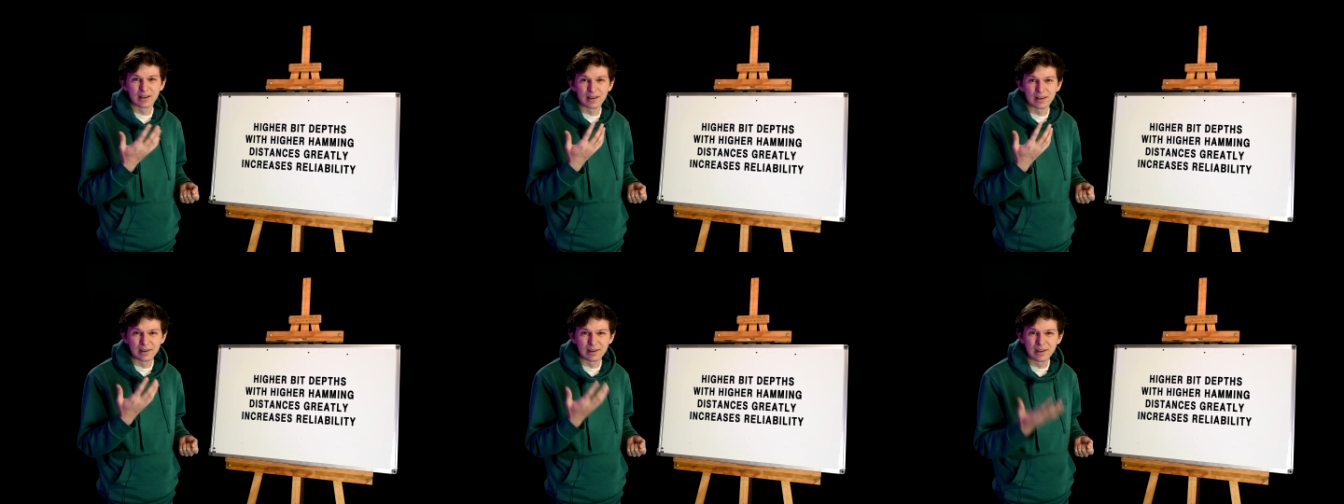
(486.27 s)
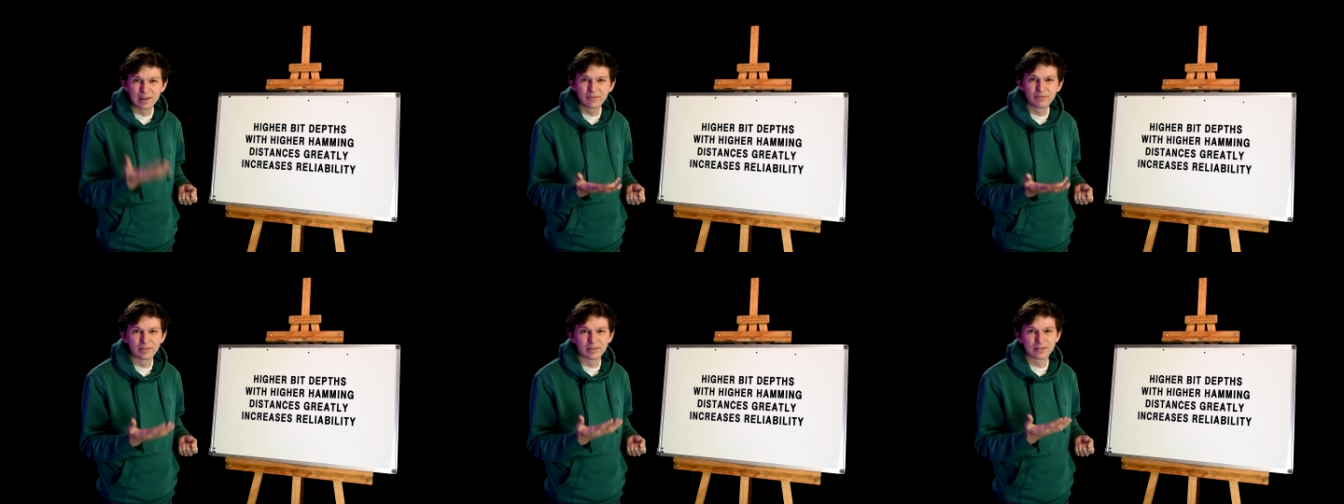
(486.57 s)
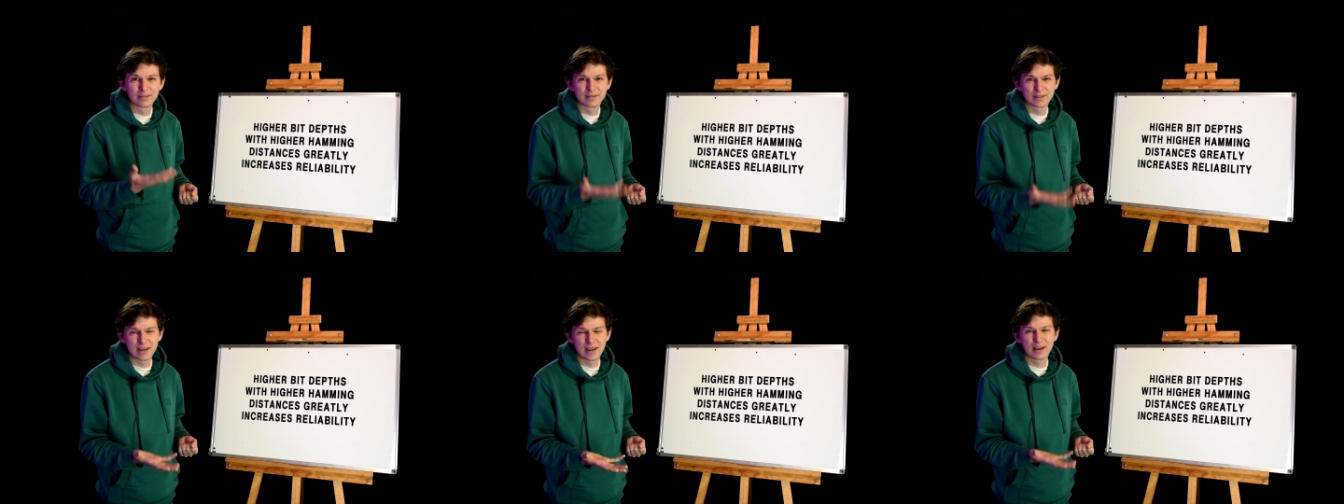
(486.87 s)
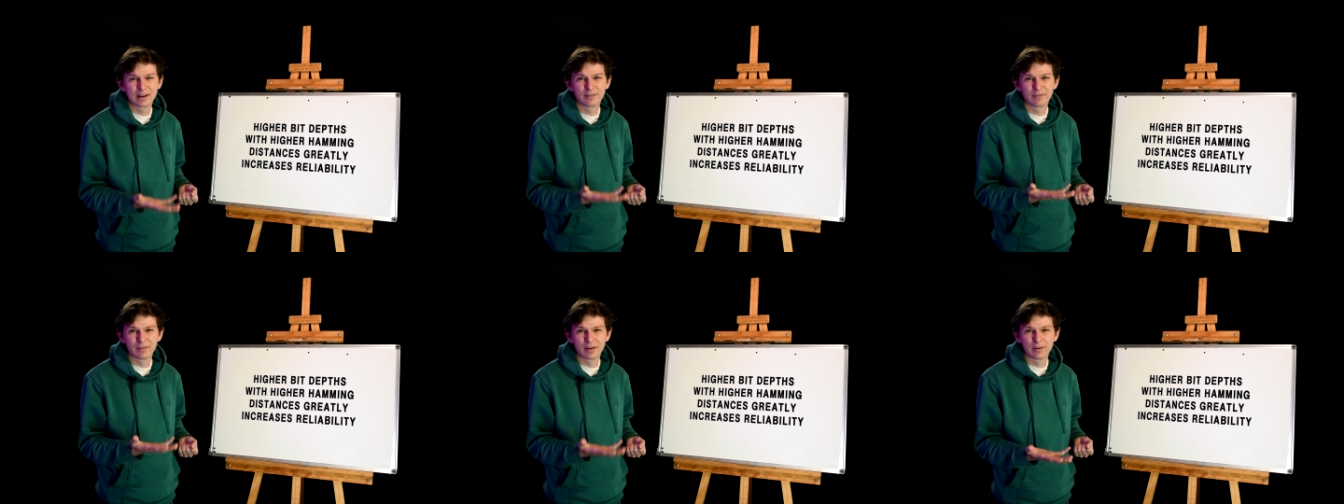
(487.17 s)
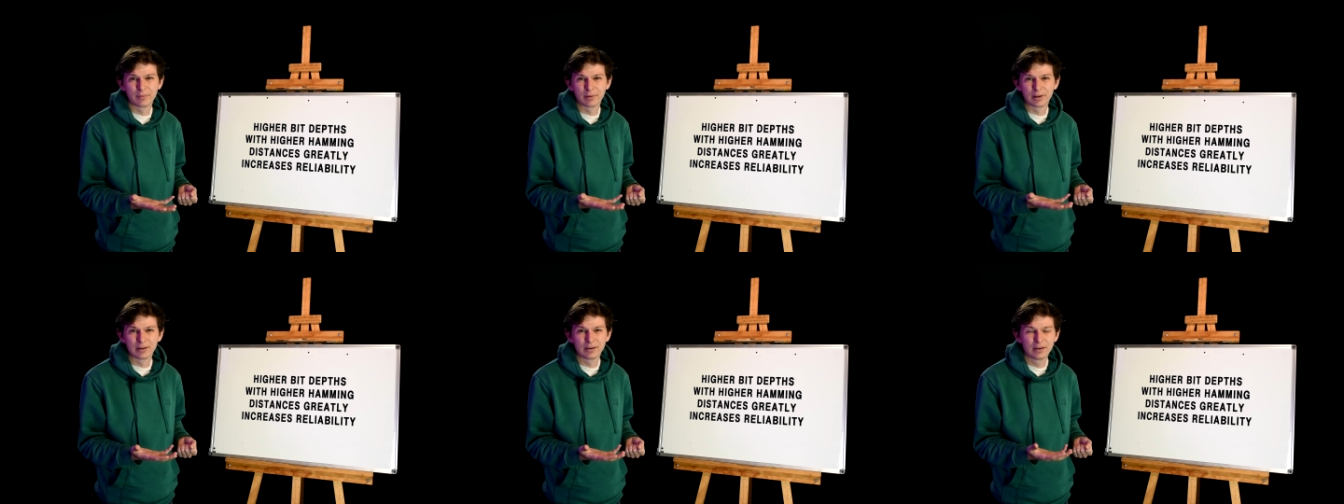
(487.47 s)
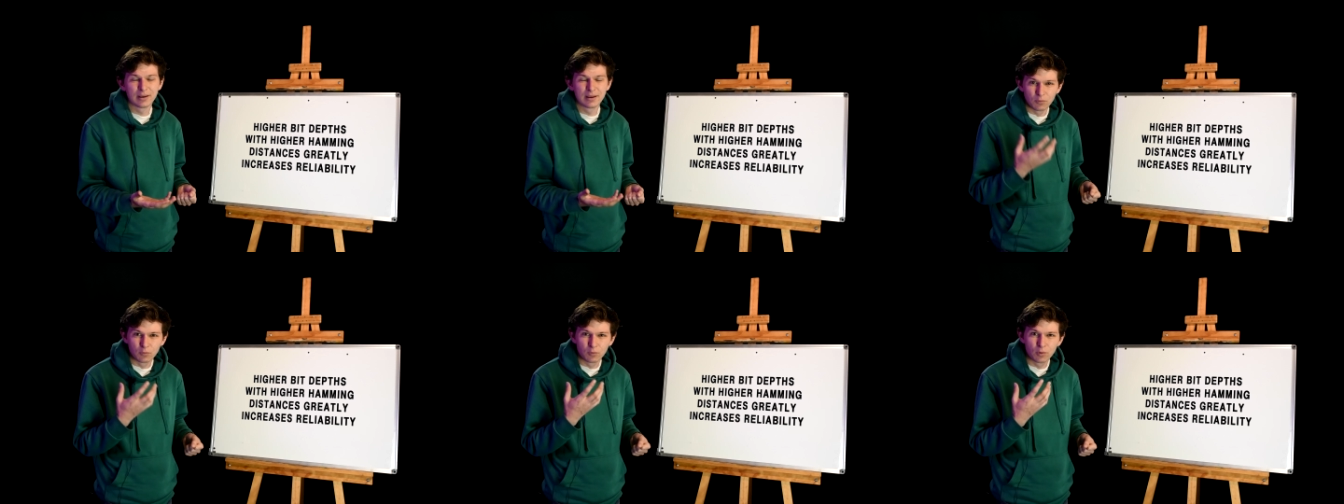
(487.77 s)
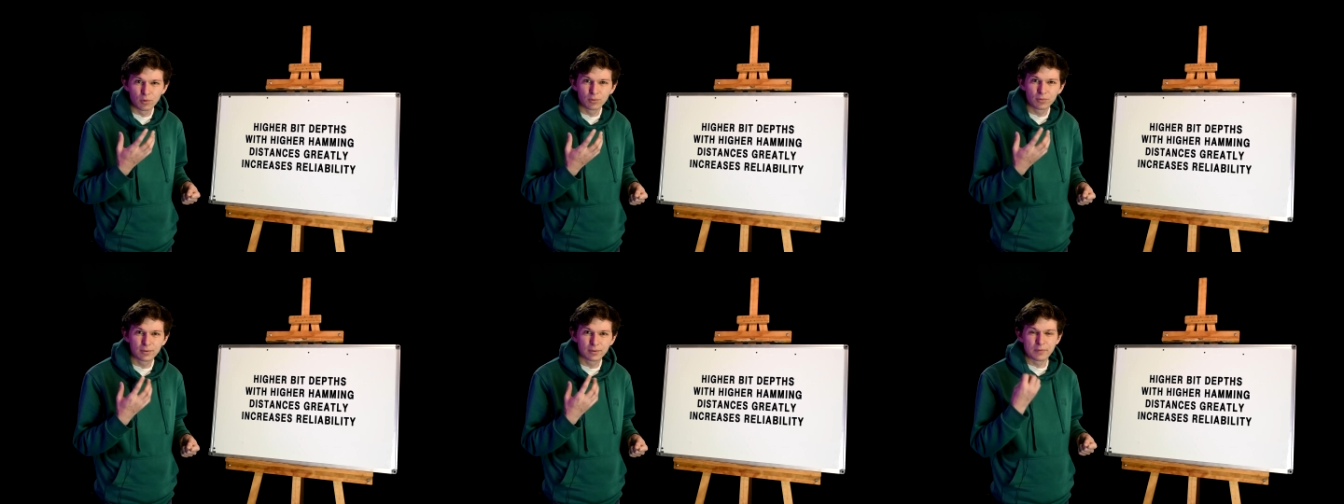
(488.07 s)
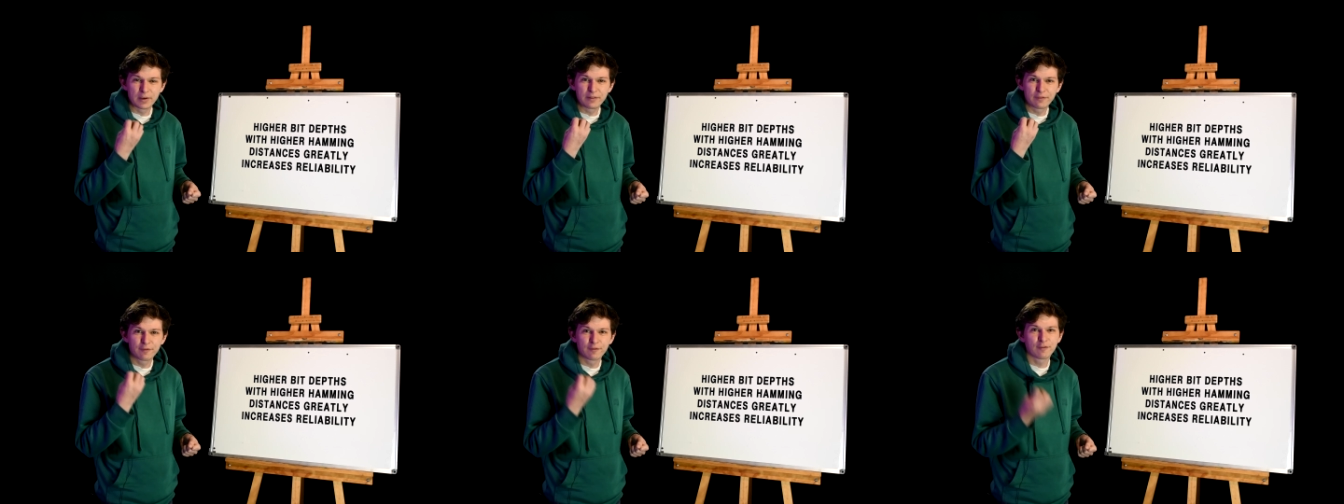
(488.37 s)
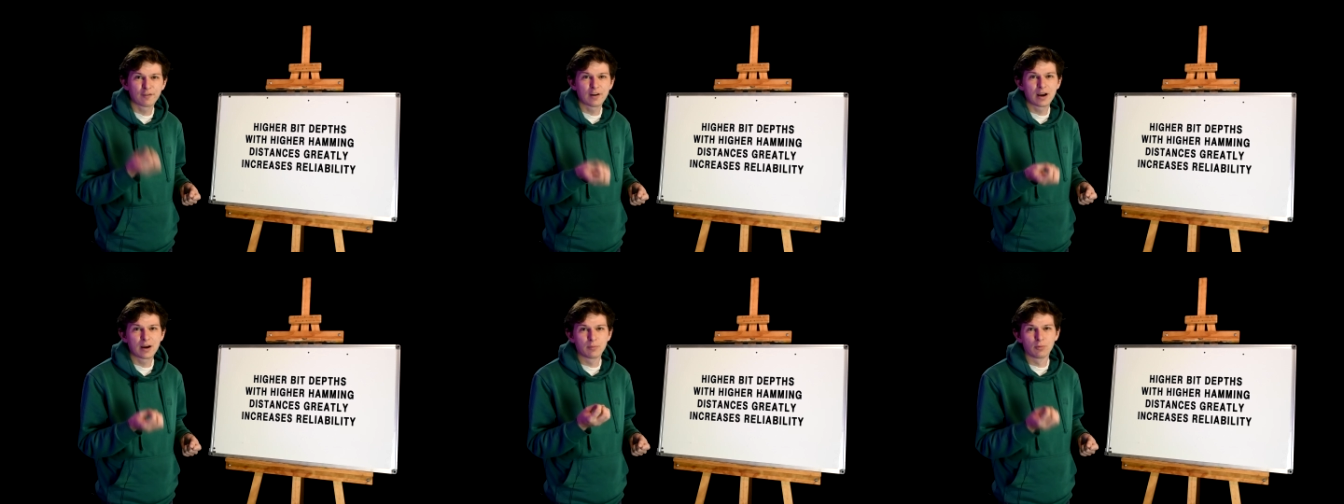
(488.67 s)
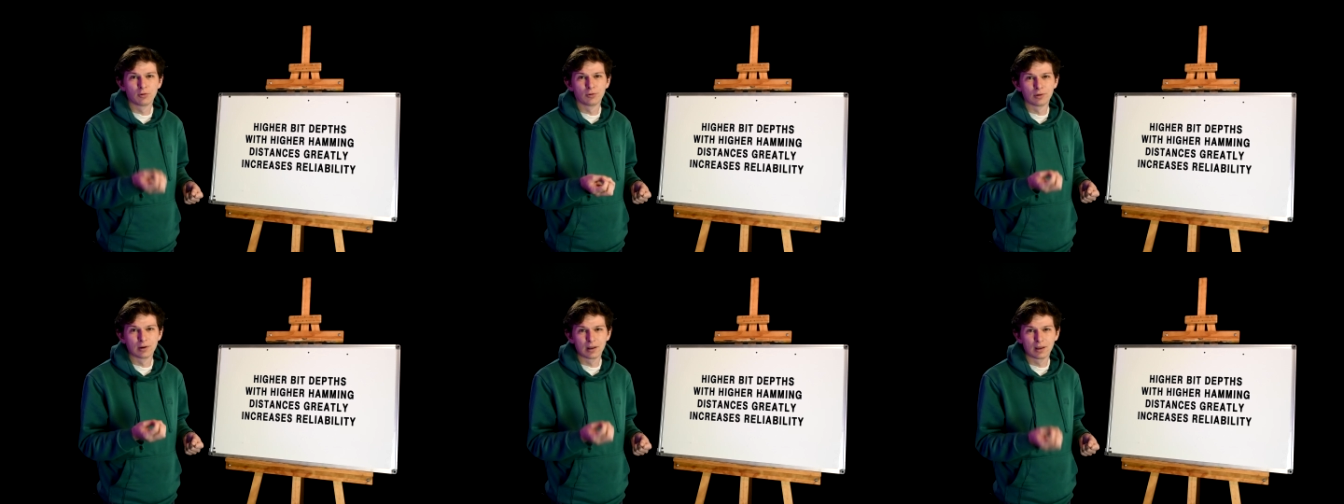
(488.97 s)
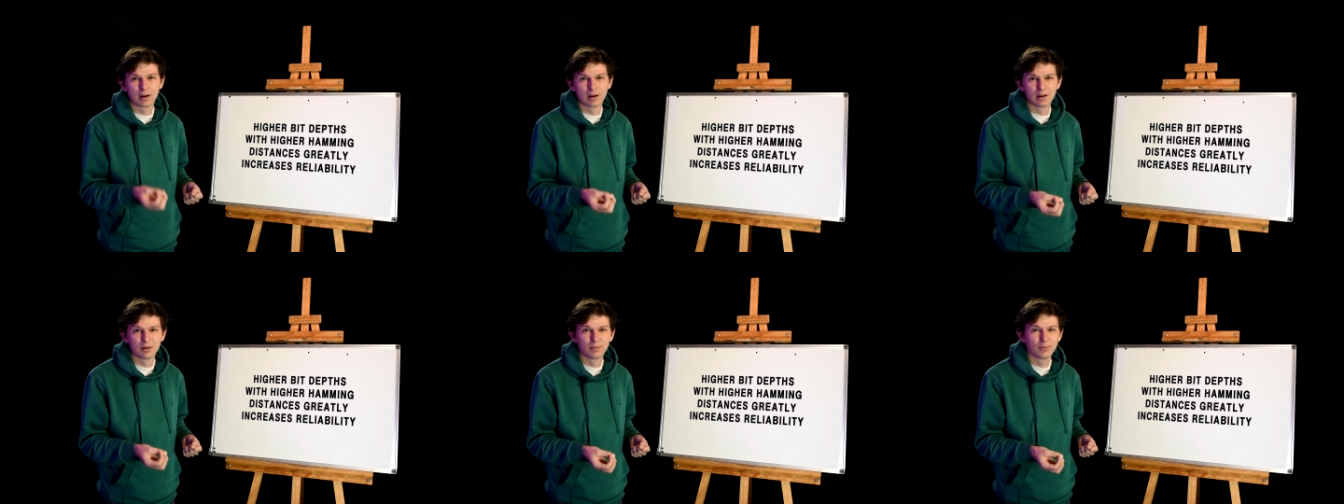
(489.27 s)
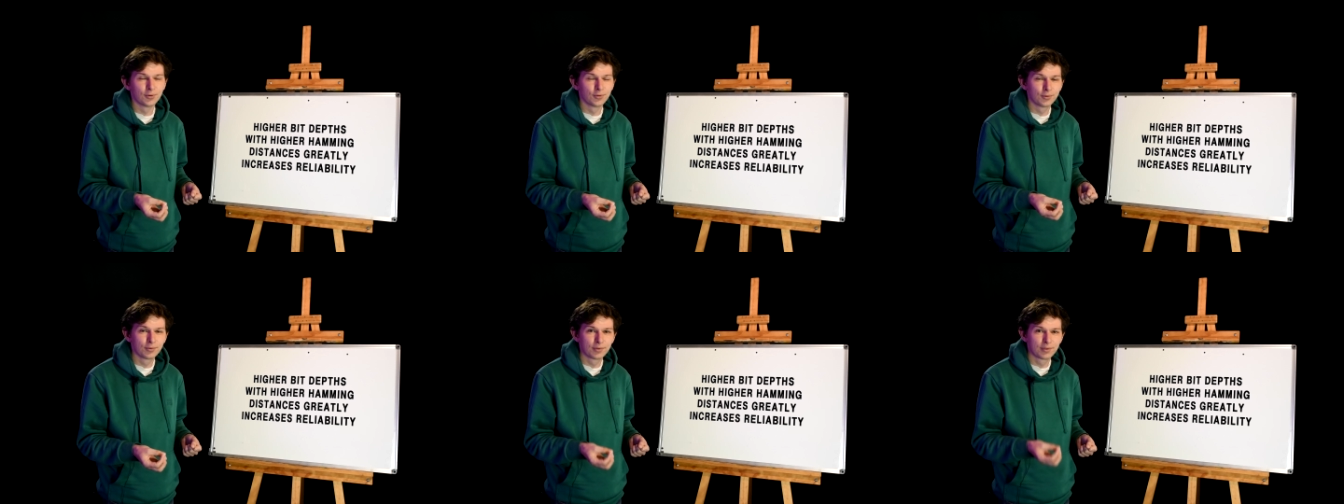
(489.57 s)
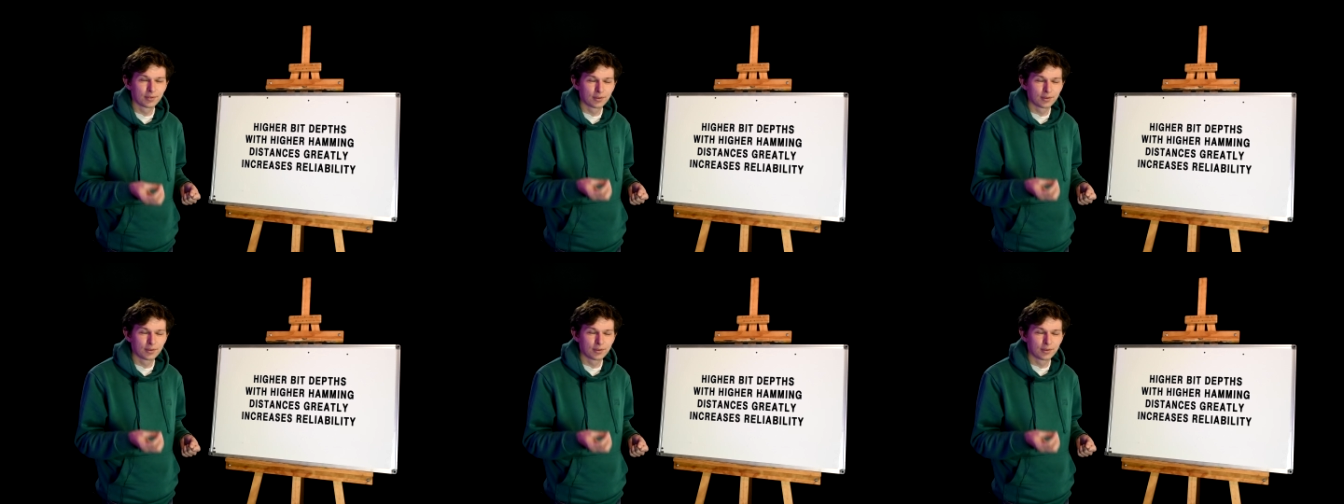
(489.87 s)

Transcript: 11 tag family will be far more reliable.